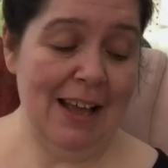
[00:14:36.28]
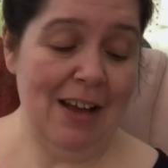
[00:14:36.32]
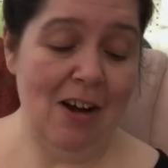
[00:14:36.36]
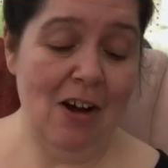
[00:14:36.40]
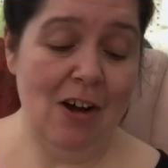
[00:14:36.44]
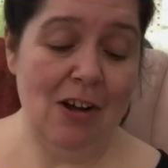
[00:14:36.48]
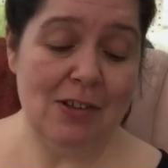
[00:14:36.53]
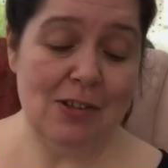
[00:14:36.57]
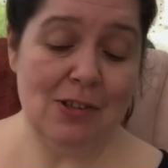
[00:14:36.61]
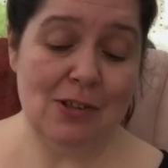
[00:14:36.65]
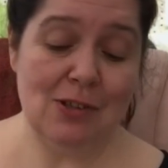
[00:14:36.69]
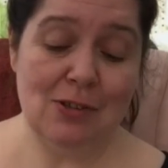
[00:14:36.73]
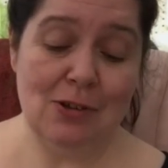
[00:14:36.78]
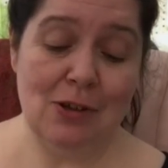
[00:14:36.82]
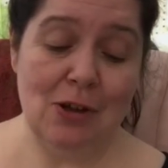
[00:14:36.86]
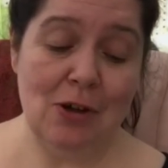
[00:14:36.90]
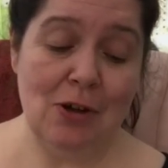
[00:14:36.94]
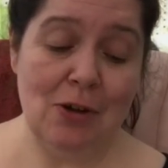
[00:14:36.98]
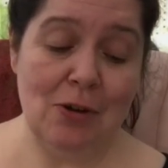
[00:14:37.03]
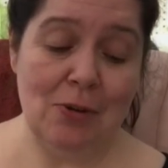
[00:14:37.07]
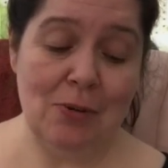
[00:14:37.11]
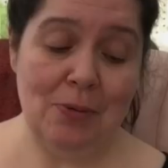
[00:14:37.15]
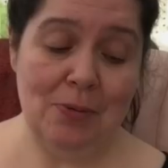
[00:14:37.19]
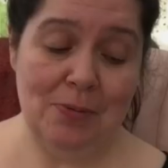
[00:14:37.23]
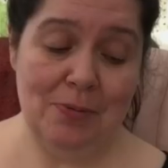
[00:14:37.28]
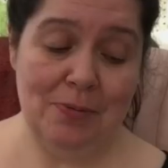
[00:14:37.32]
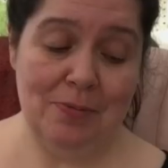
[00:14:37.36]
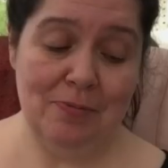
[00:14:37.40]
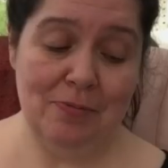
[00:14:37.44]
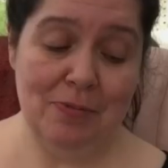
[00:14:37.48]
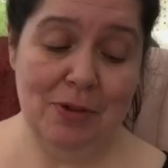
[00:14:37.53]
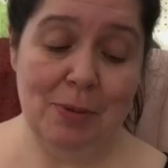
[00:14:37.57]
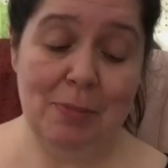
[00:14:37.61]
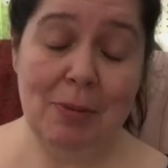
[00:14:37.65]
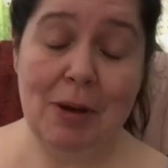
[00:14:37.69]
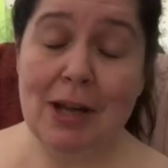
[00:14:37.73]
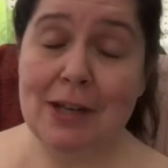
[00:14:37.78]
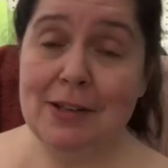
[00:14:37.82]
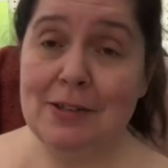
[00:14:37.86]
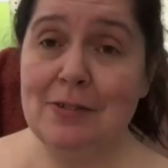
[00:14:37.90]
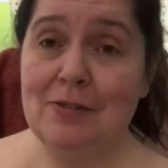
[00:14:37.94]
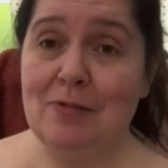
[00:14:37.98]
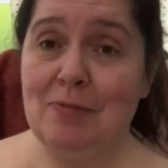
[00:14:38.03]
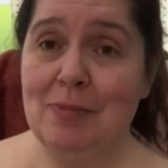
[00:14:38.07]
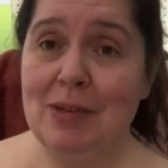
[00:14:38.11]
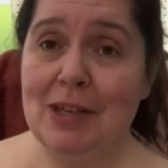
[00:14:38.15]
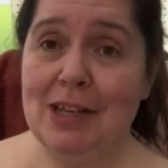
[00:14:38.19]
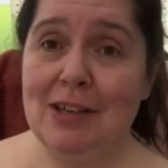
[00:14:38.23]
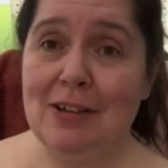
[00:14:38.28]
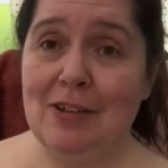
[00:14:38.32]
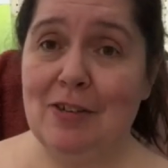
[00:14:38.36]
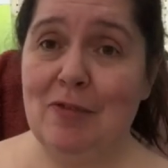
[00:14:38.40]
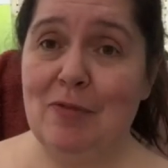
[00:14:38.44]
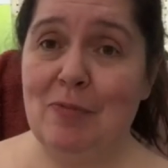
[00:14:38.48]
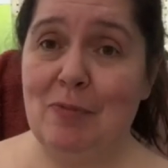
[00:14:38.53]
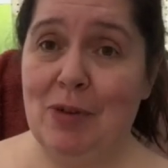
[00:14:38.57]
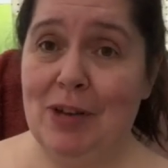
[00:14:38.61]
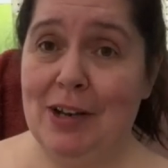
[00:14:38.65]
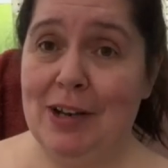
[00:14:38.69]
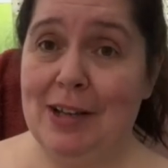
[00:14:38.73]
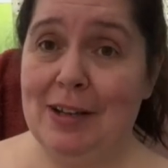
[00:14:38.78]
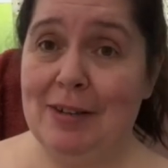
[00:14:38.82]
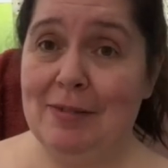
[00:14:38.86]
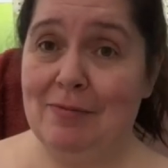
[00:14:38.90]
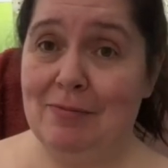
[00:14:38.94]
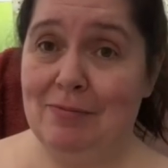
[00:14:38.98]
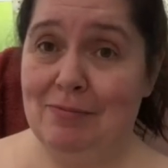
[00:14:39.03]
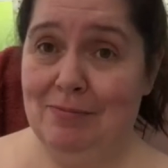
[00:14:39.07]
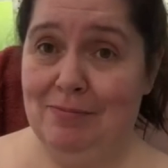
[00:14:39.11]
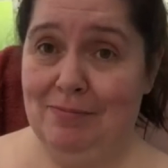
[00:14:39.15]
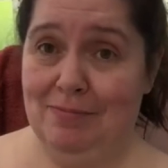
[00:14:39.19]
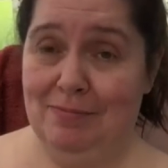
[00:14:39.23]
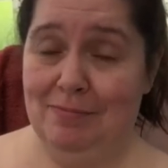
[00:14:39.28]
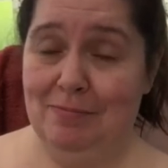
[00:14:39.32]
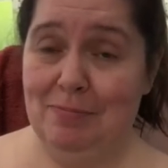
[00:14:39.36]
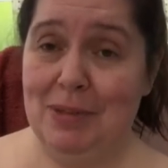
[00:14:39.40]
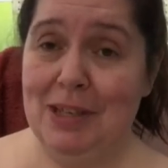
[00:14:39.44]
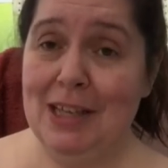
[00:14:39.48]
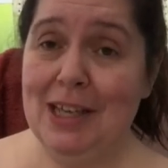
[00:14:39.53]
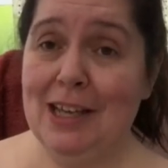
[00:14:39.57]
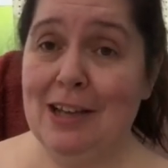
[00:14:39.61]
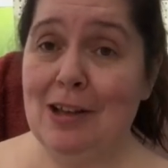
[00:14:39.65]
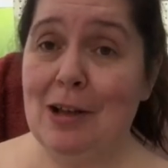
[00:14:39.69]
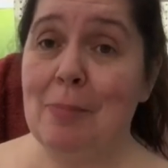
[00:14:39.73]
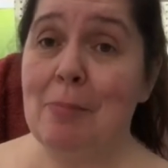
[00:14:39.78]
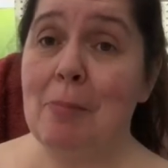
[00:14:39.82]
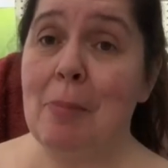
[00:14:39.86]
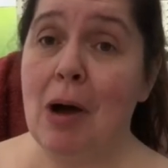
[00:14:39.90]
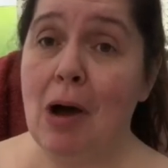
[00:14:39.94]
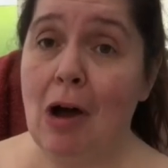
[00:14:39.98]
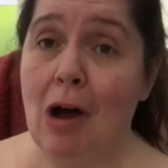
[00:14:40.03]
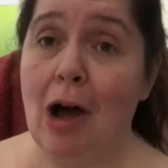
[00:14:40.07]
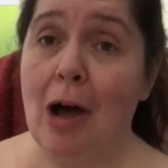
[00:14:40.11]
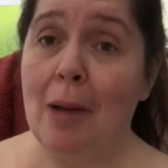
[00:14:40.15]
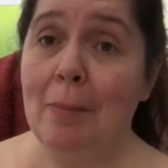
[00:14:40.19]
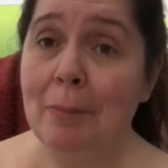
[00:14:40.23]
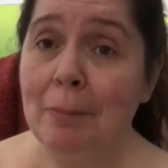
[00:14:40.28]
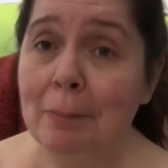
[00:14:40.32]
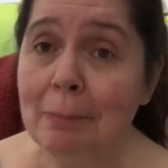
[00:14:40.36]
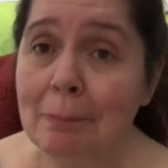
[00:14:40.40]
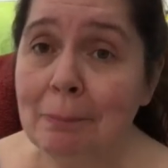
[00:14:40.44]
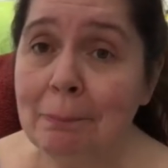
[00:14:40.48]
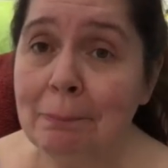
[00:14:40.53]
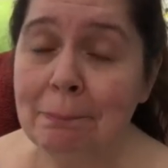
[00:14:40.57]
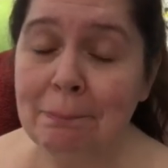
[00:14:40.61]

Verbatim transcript: also reminded me of when I being a mom